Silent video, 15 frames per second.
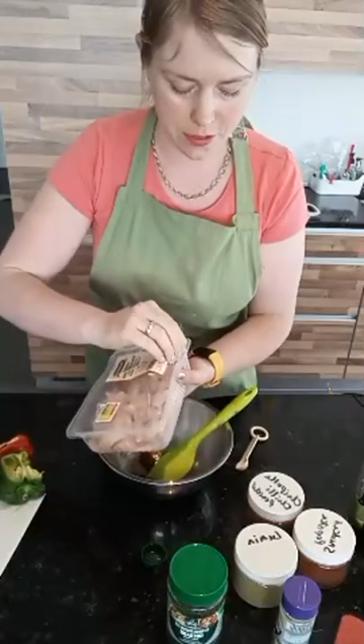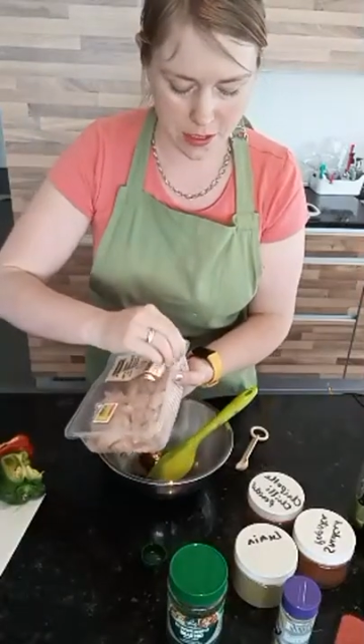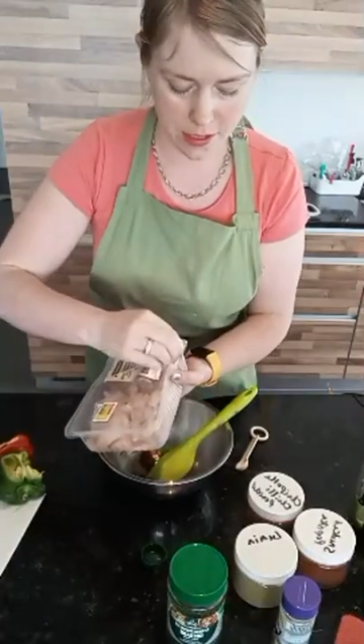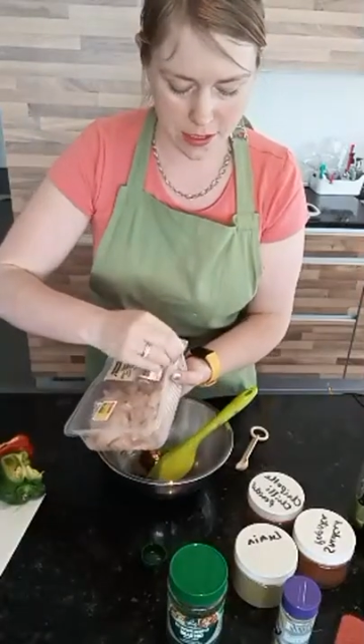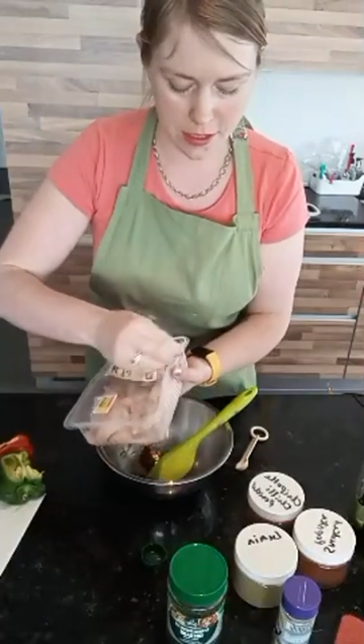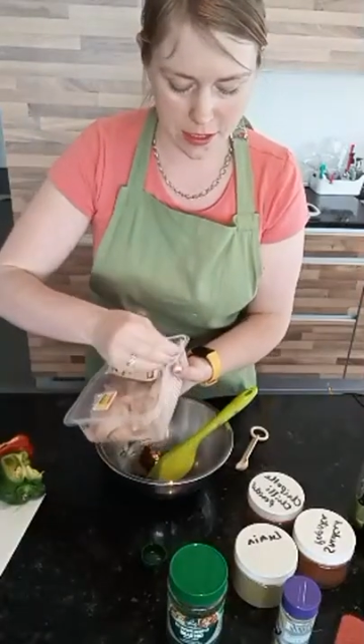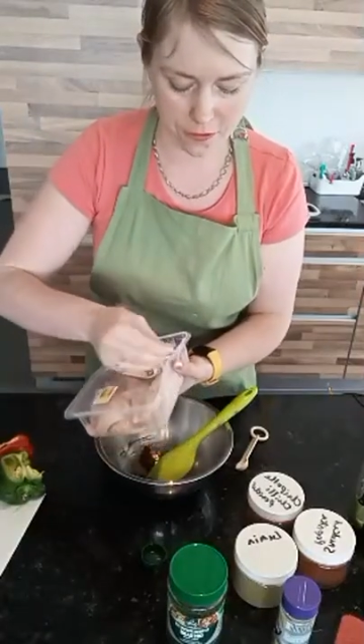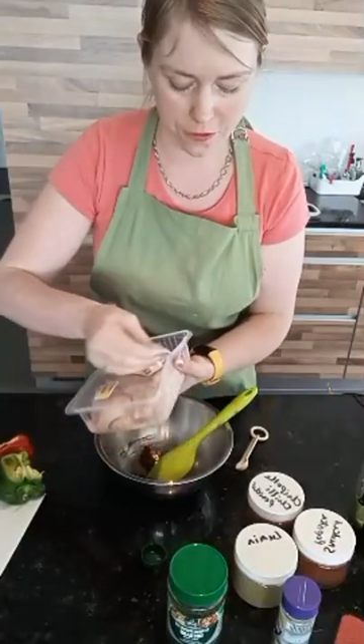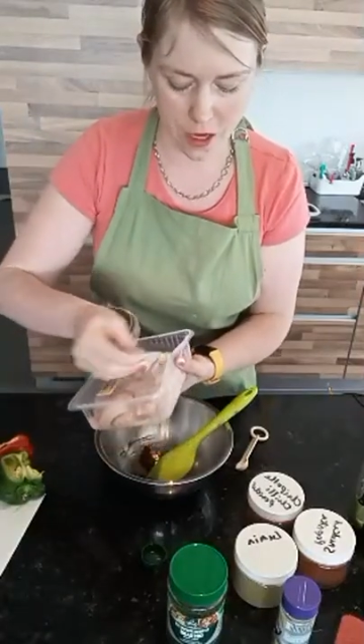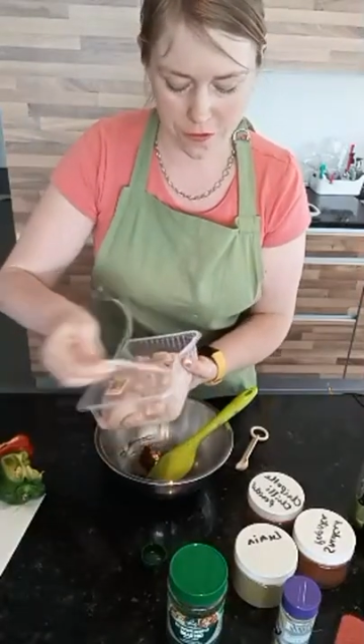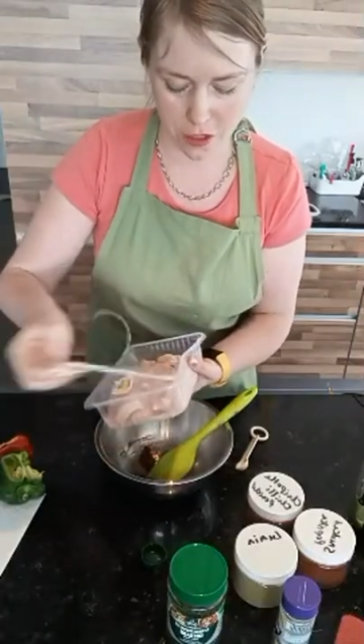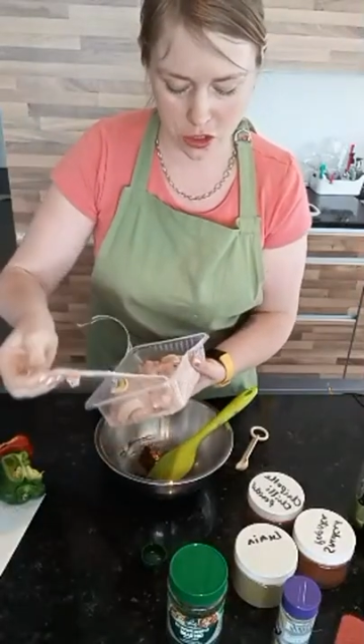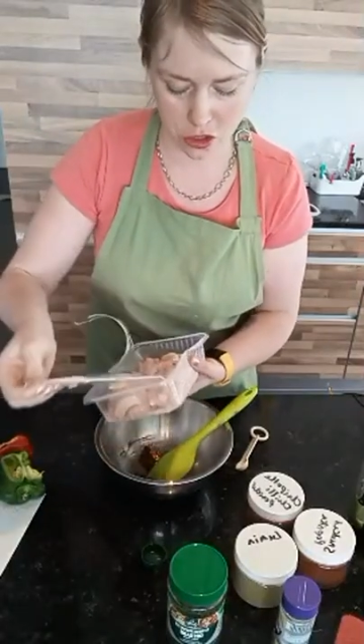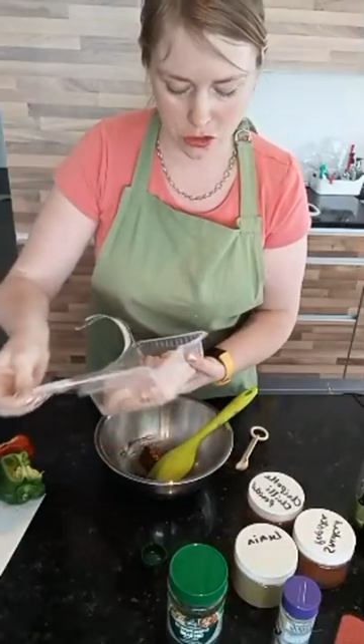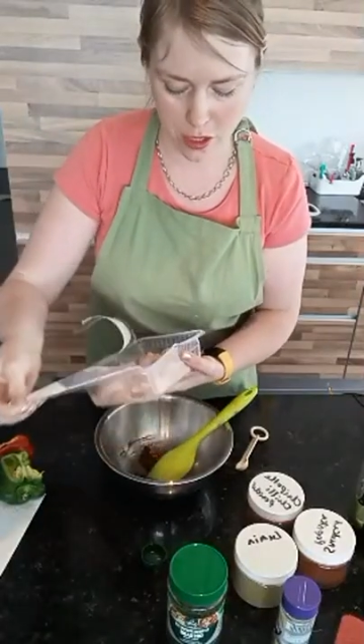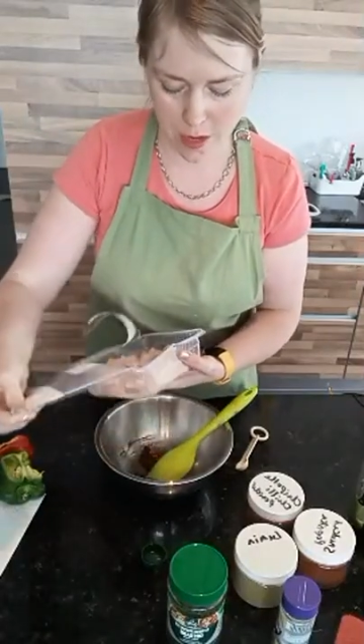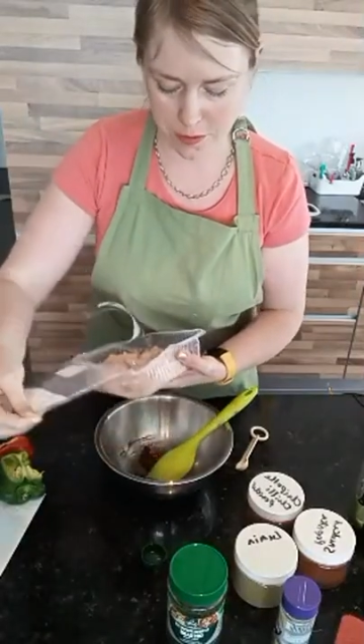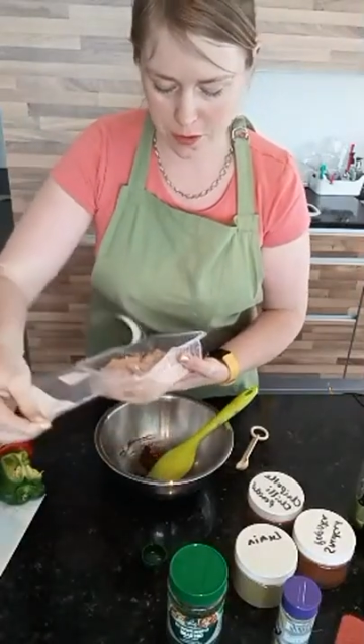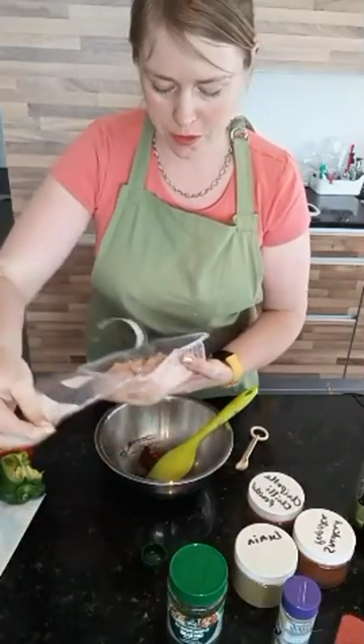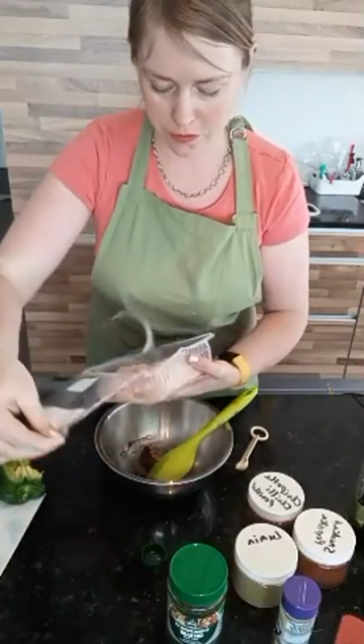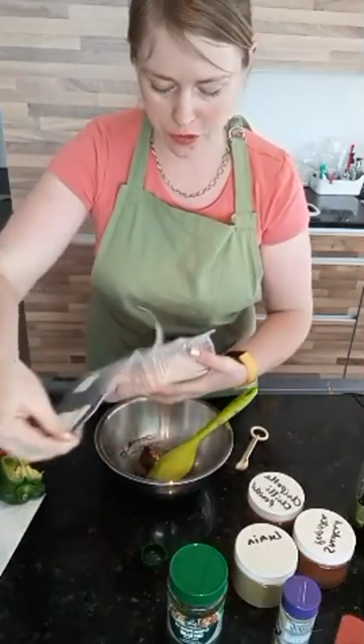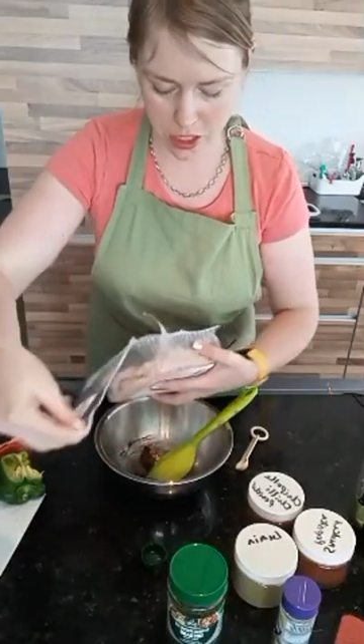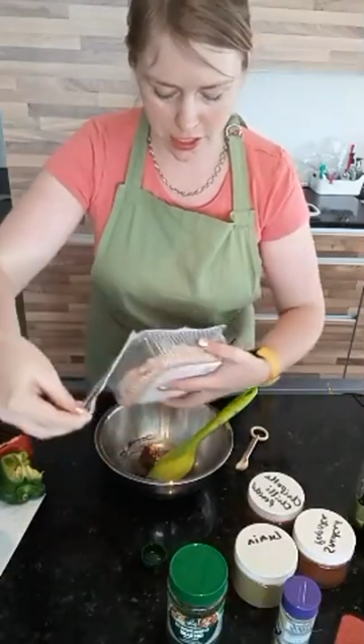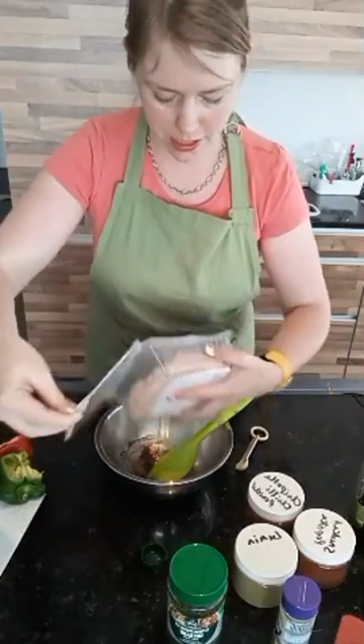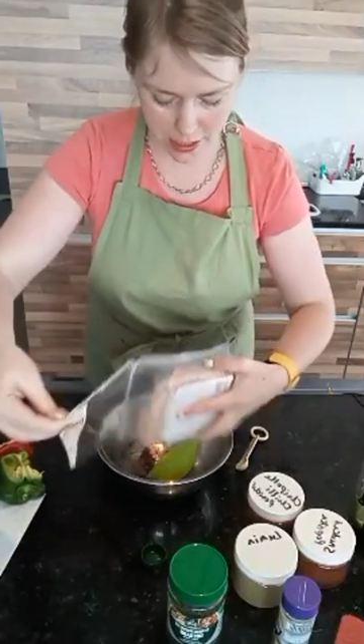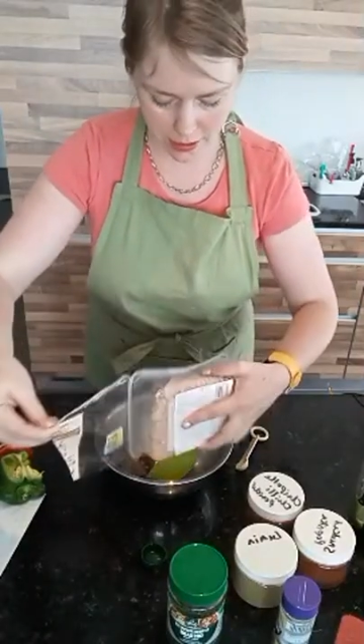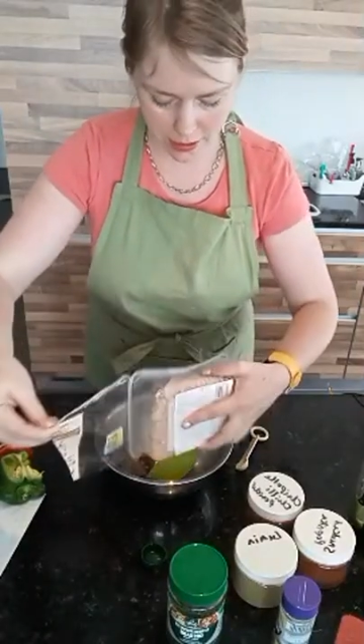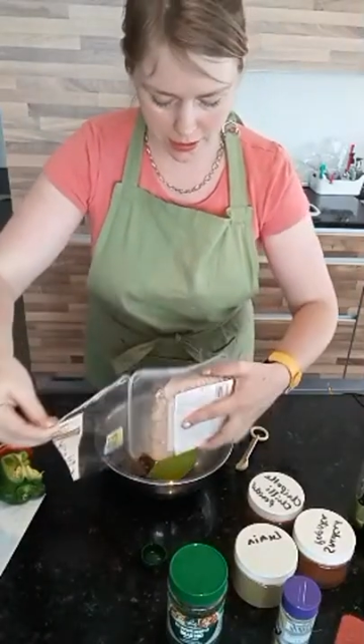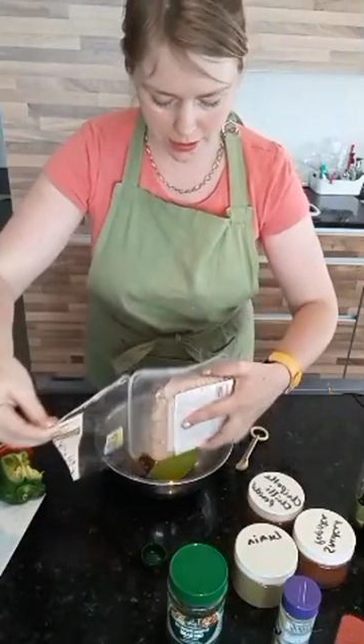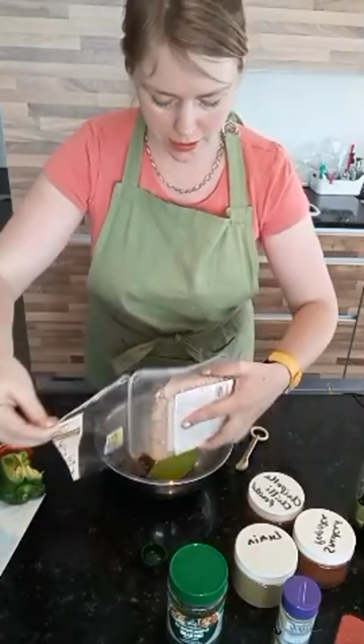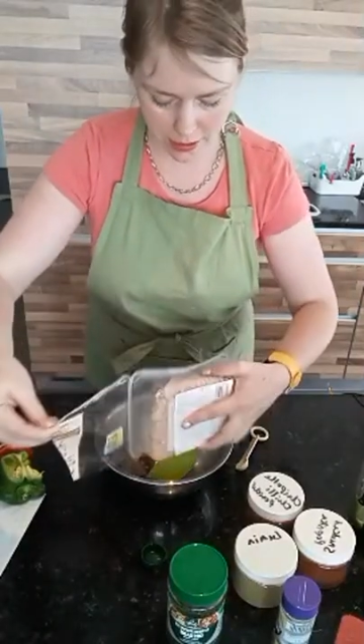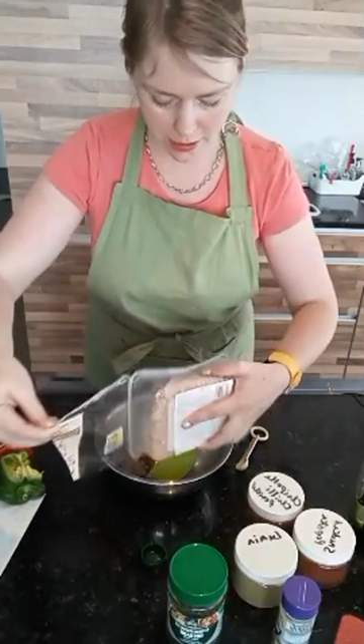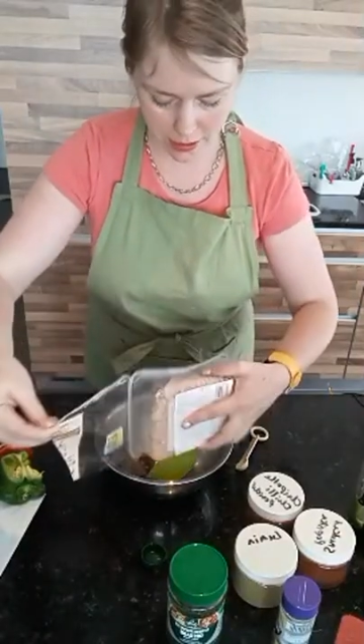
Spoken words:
So this is 500 grams of chicken that's